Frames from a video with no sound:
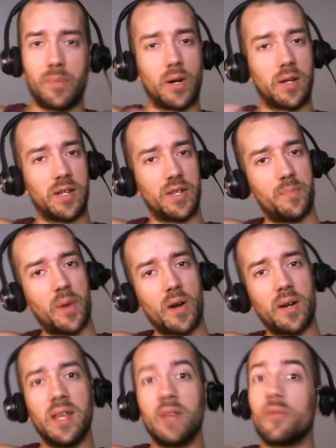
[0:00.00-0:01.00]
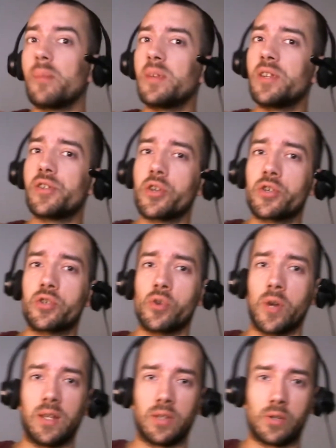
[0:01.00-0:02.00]
Barney is Barney, and Robin is just
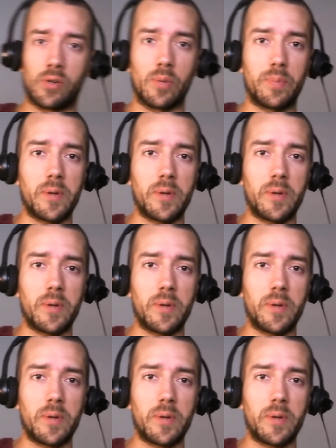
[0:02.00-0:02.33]
joining the group.